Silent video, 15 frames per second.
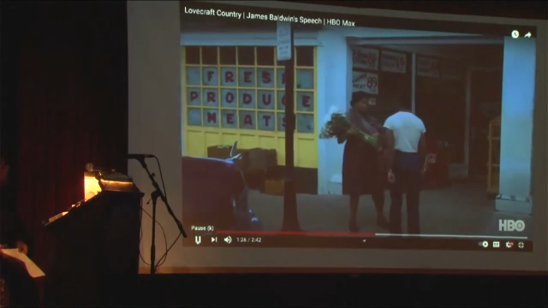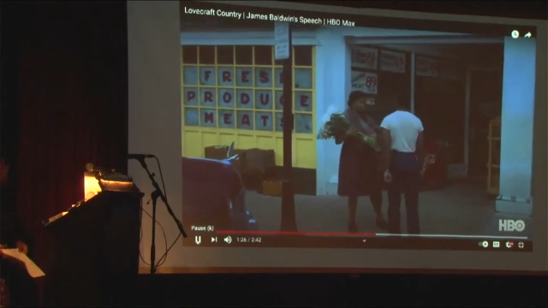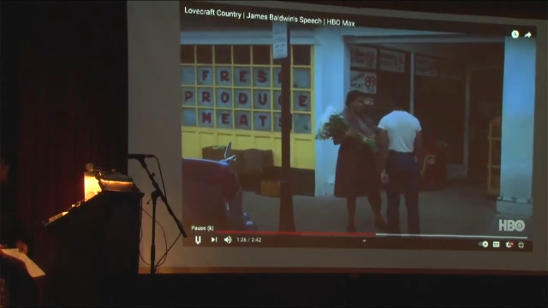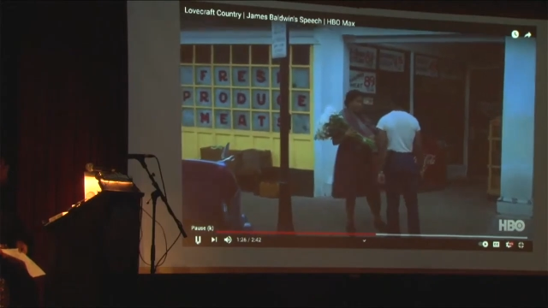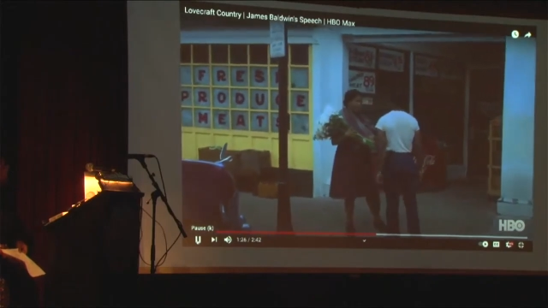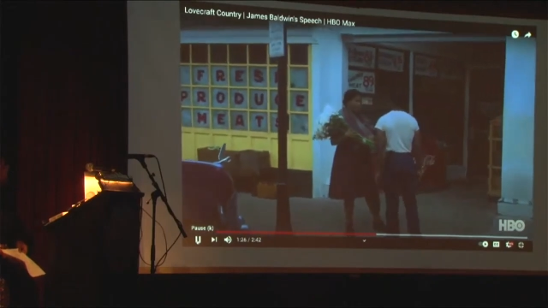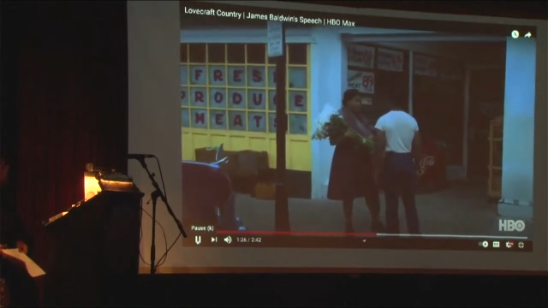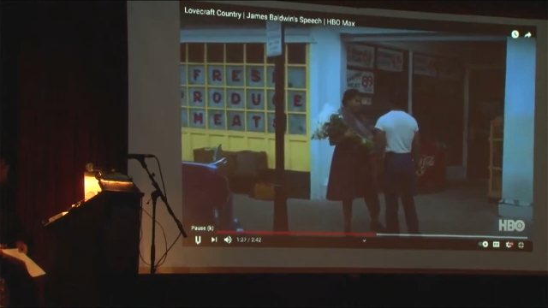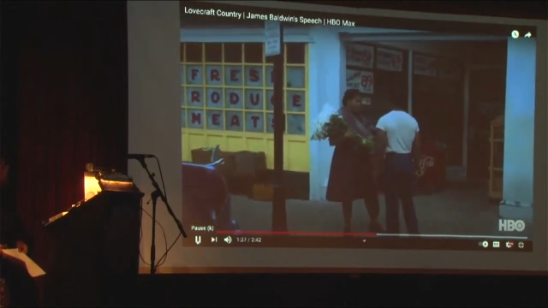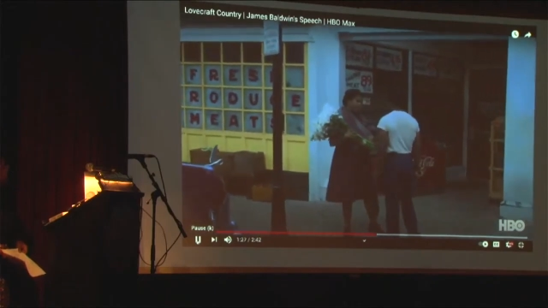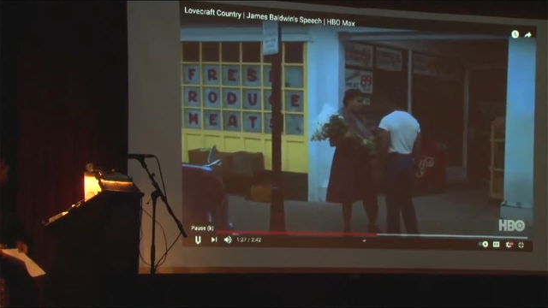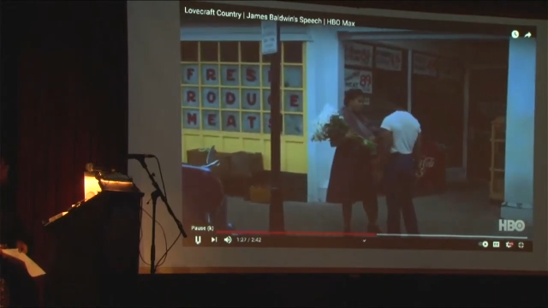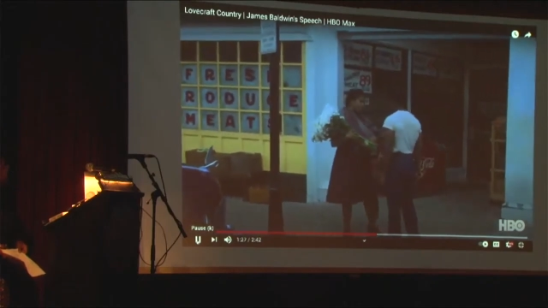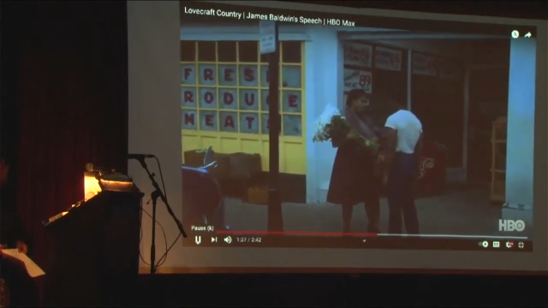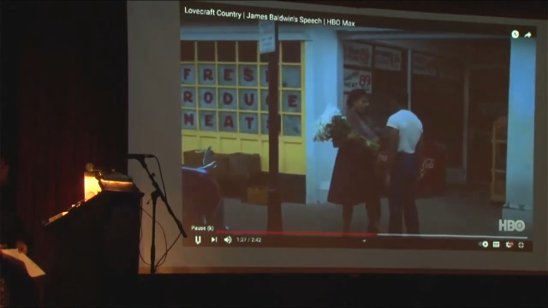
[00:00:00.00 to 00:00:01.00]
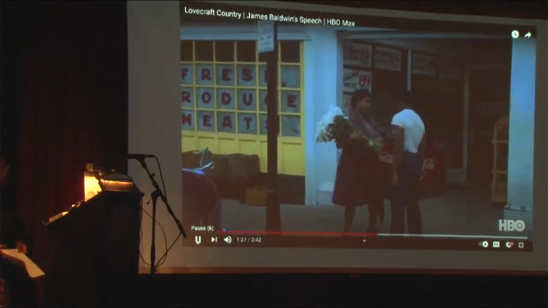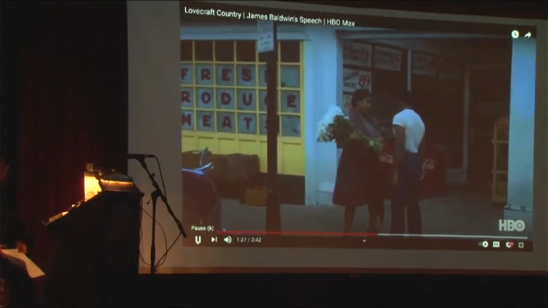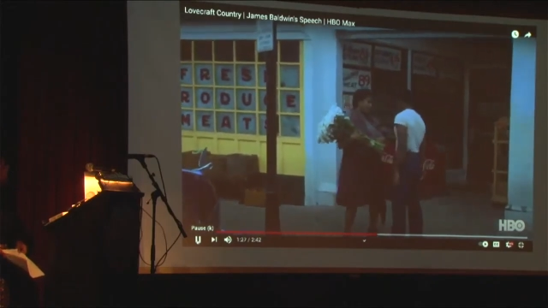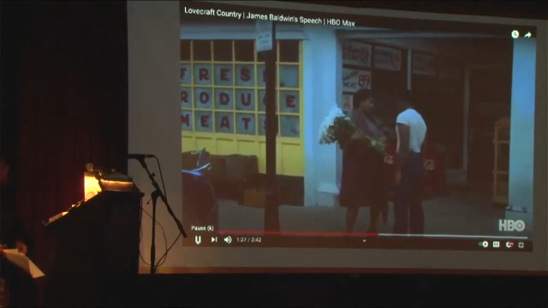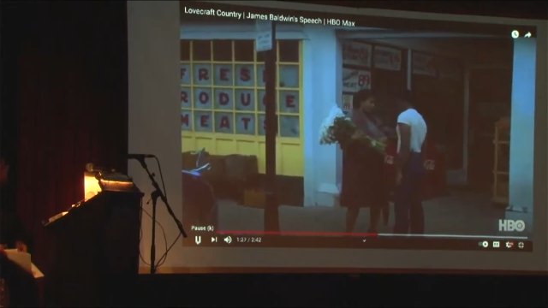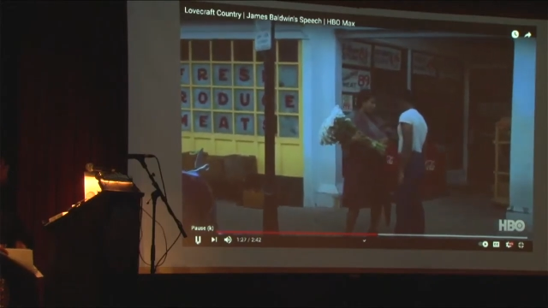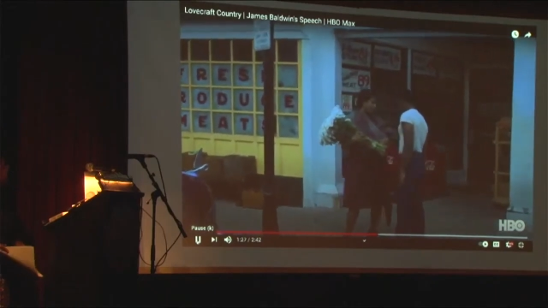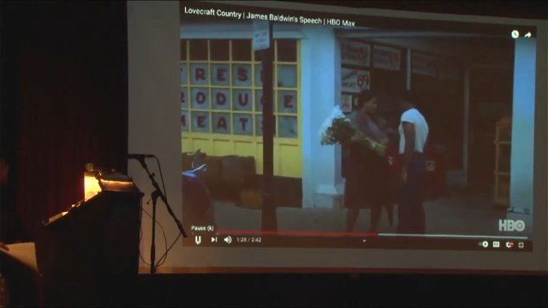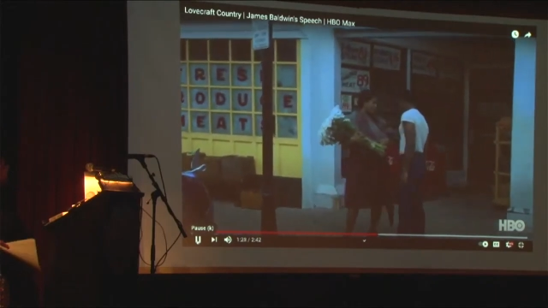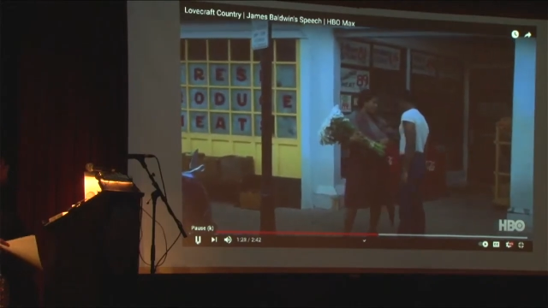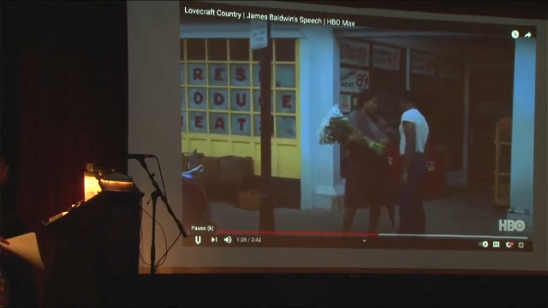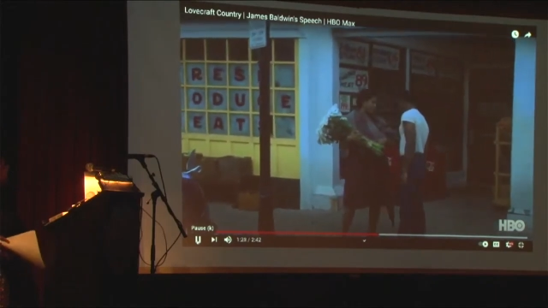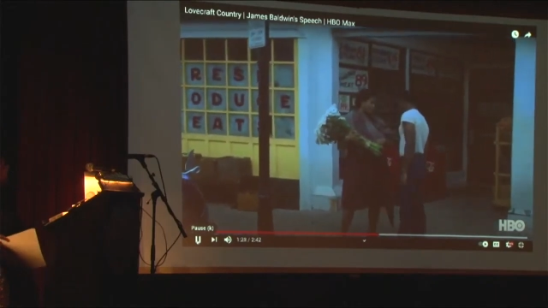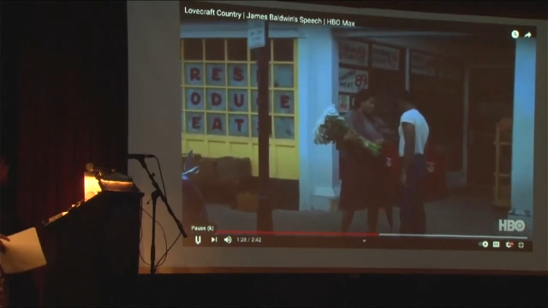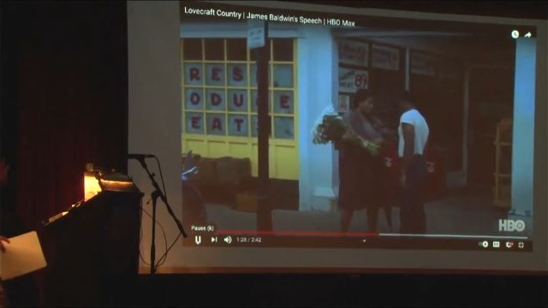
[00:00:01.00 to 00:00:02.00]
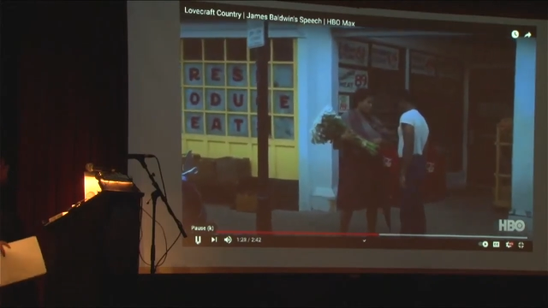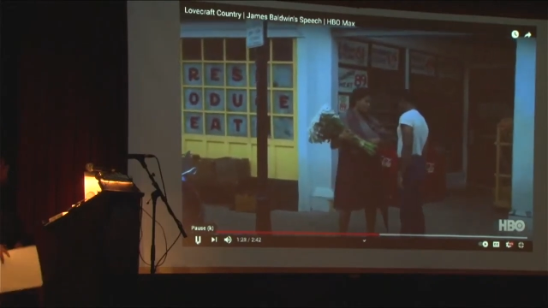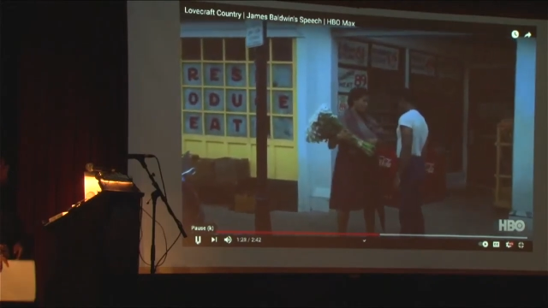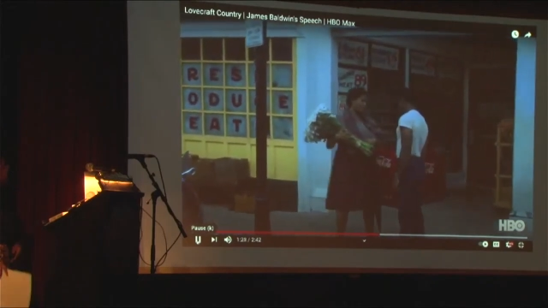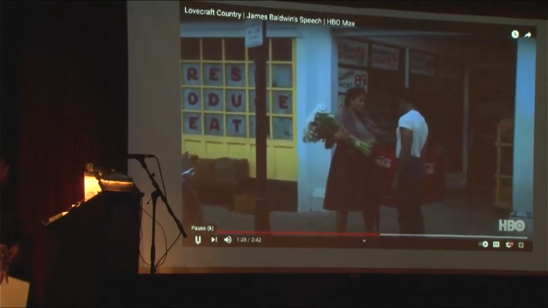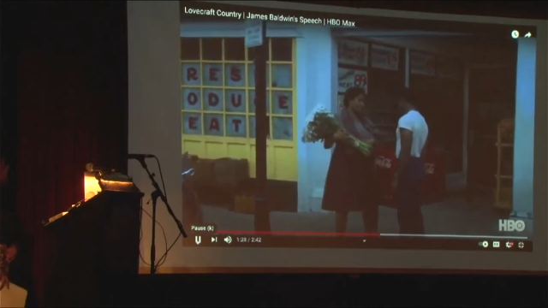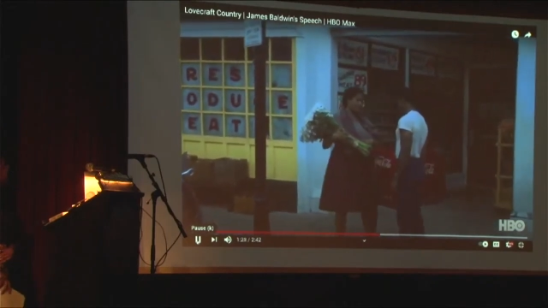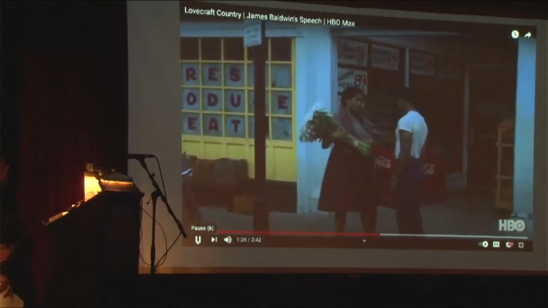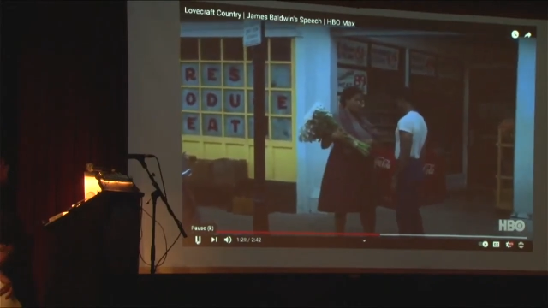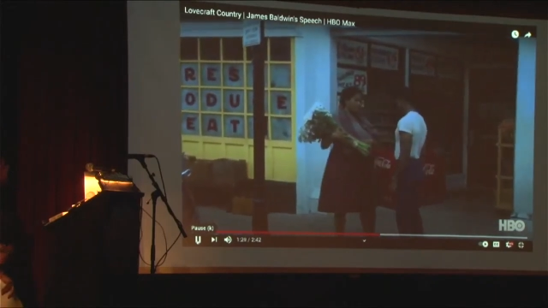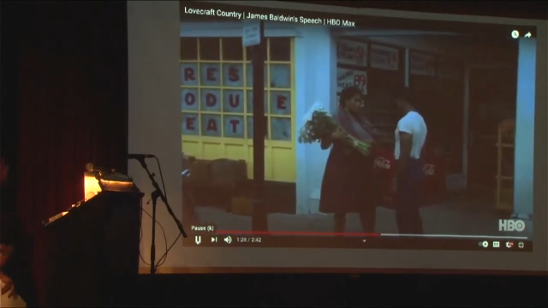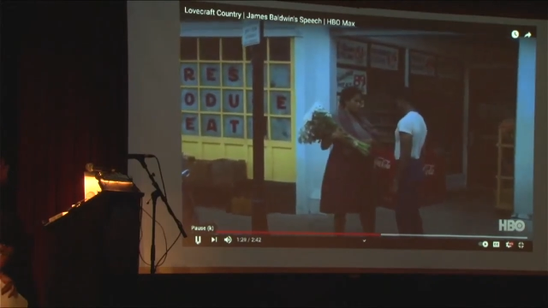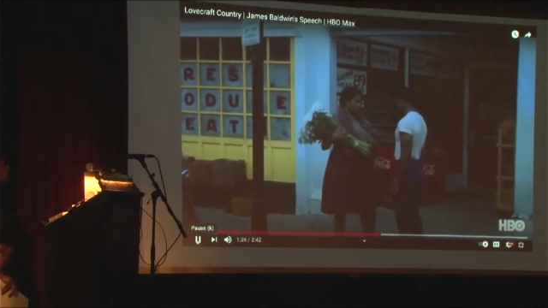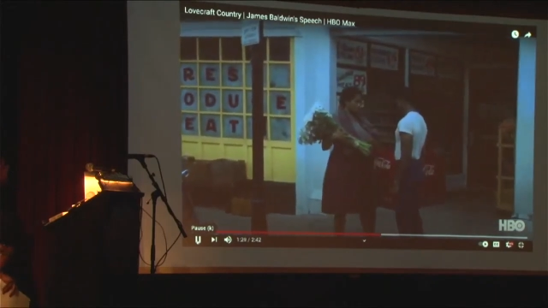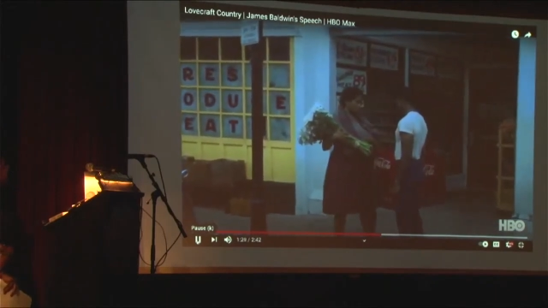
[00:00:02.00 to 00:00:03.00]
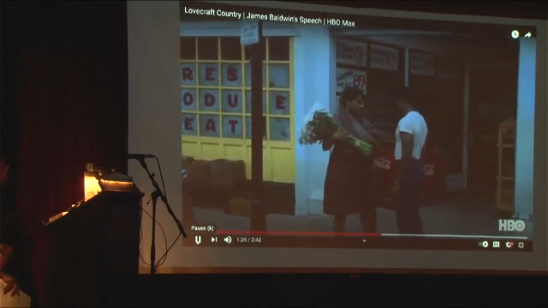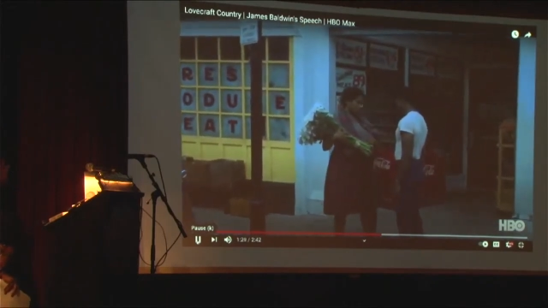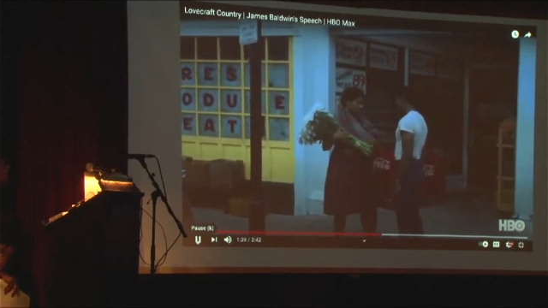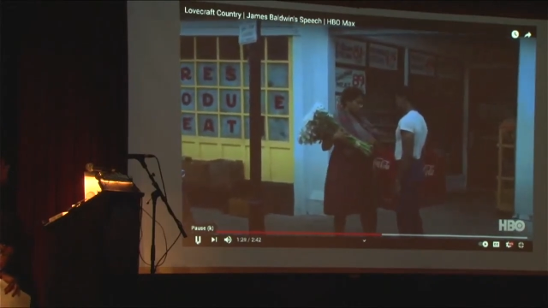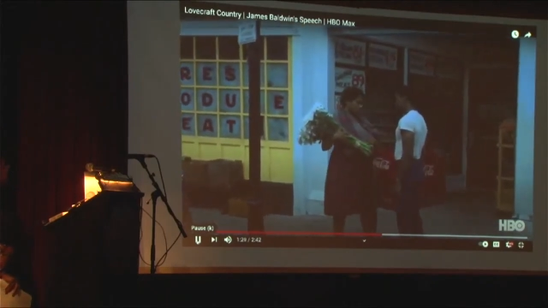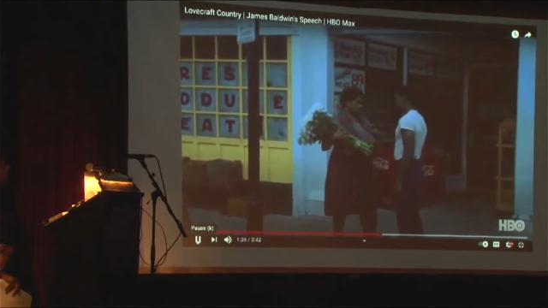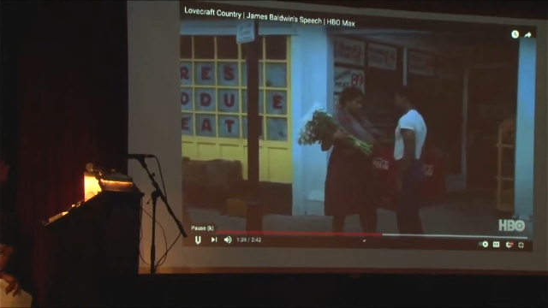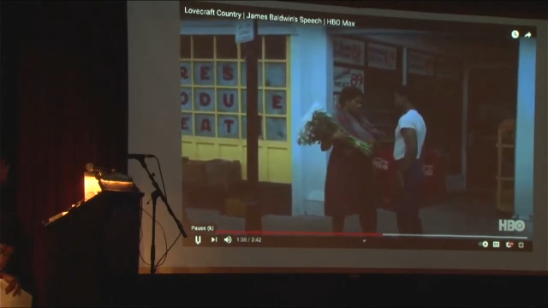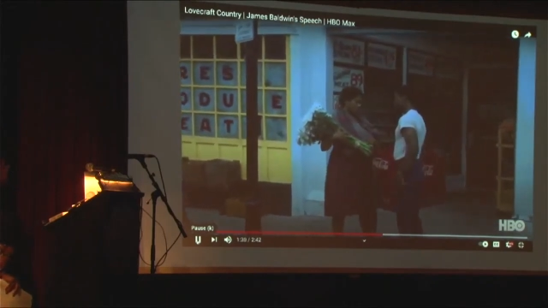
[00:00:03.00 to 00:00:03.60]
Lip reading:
(no speaker visible)